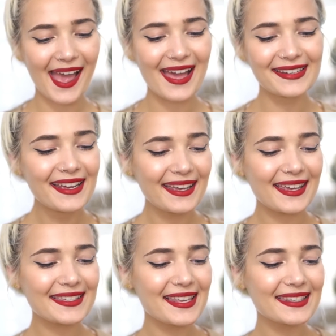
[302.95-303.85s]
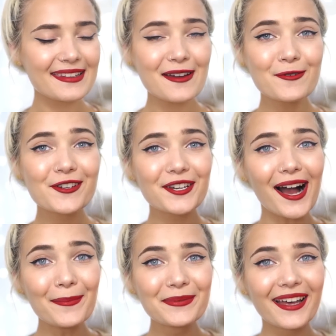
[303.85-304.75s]
and is this little
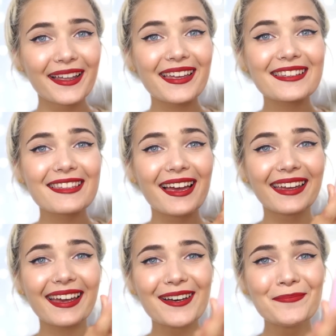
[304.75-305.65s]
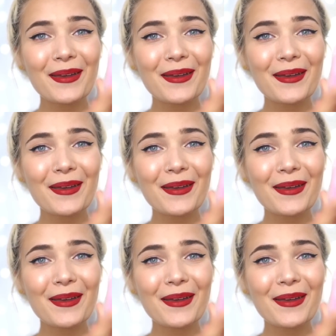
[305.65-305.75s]
sharpener that's like a